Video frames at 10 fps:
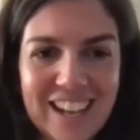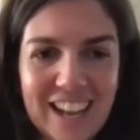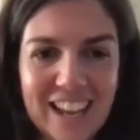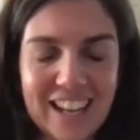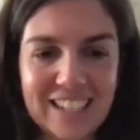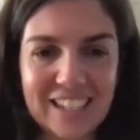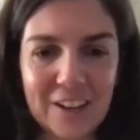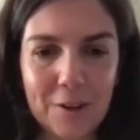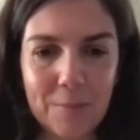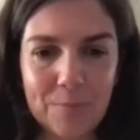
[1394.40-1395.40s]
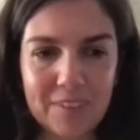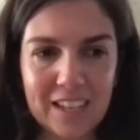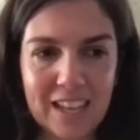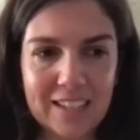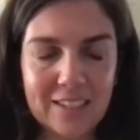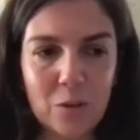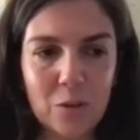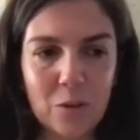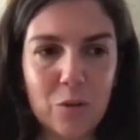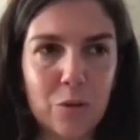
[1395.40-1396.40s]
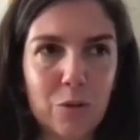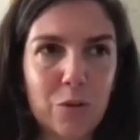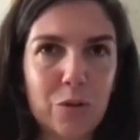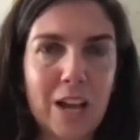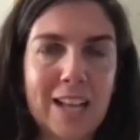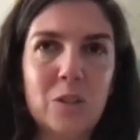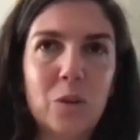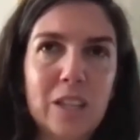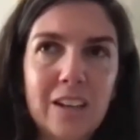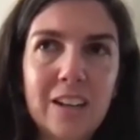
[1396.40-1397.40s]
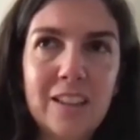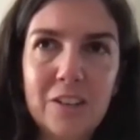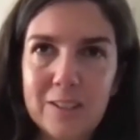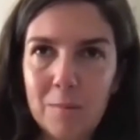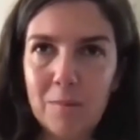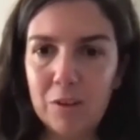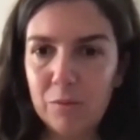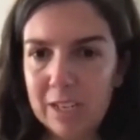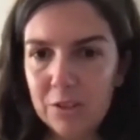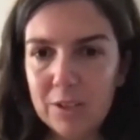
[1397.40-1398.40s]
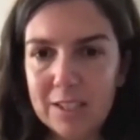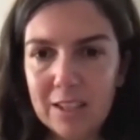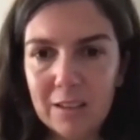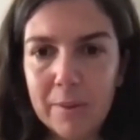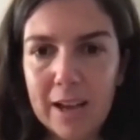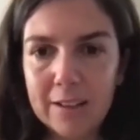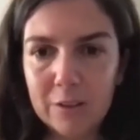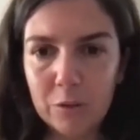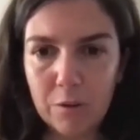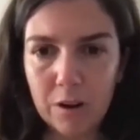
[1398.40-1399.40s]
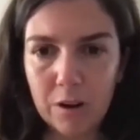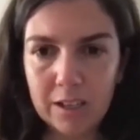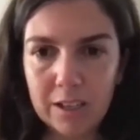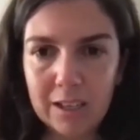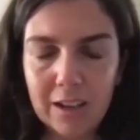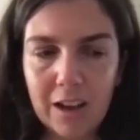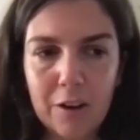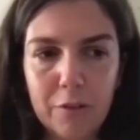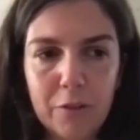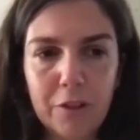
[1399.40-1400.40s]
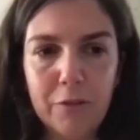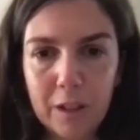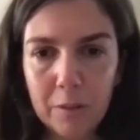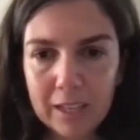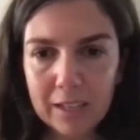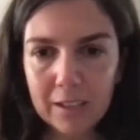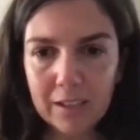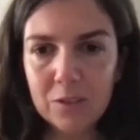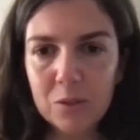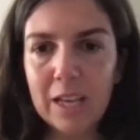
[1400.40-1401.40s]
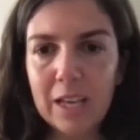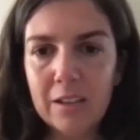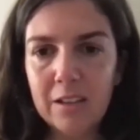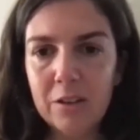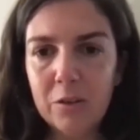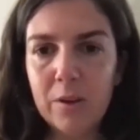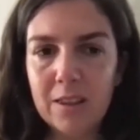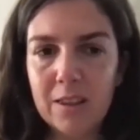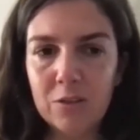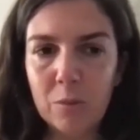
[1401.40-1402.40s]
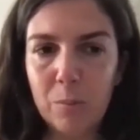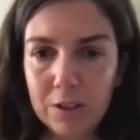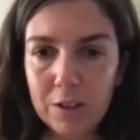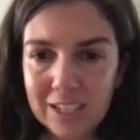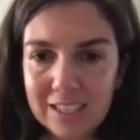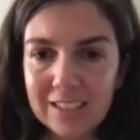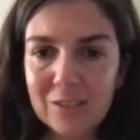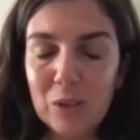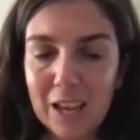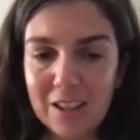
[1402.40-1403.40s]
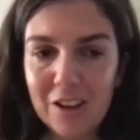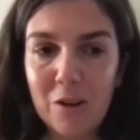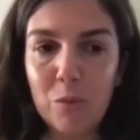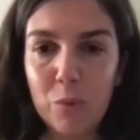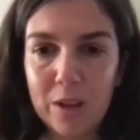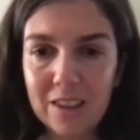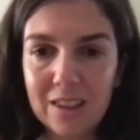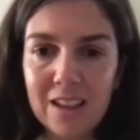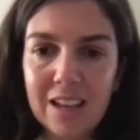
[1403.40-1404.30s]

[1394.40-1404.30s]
and so here there is something really interesting about the work of a filmmaker together with an anthropologist, together with